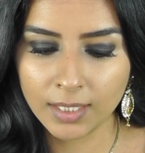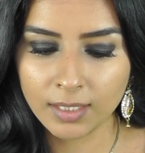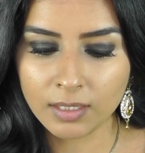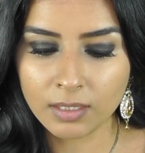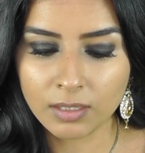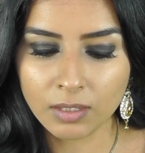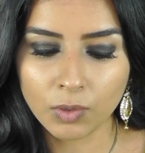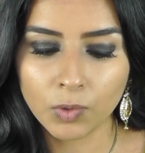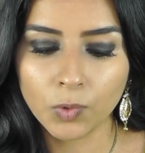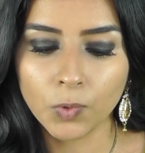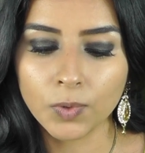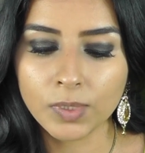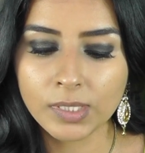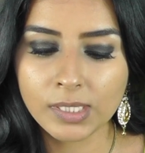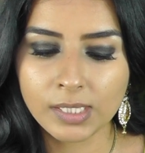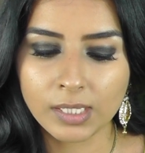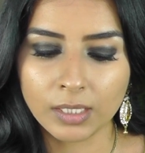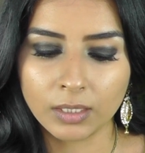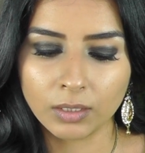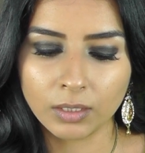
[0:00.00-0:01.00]
This is the Corn
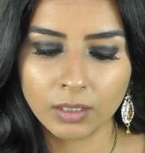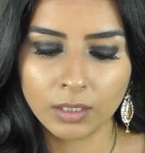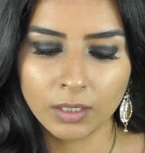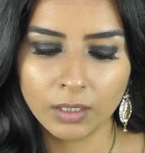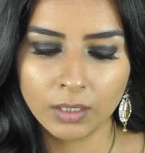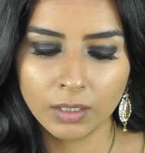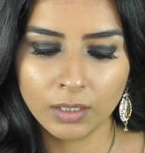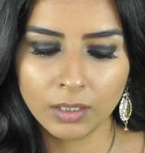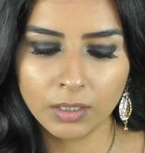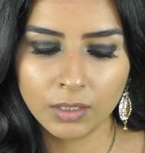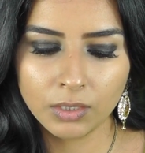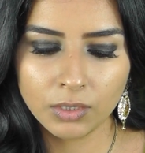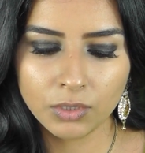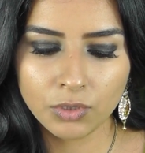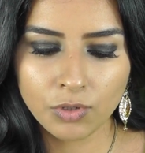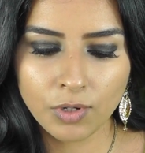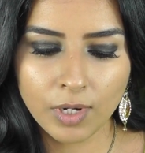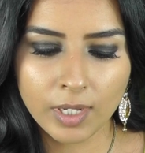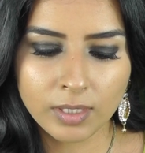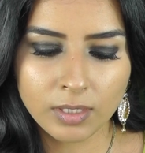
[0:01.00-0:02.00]
Silk
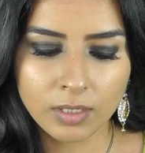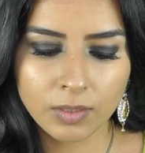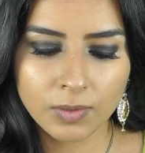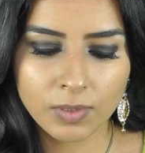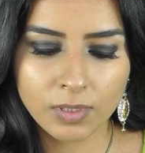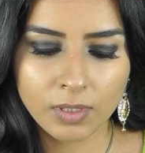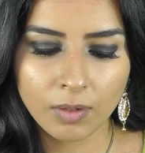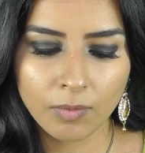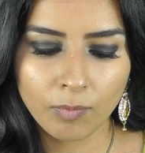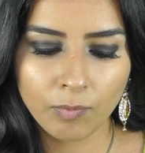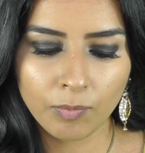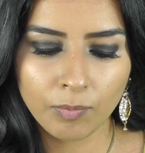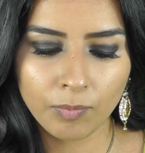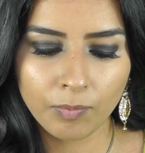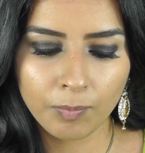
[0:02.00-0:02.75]
Translucent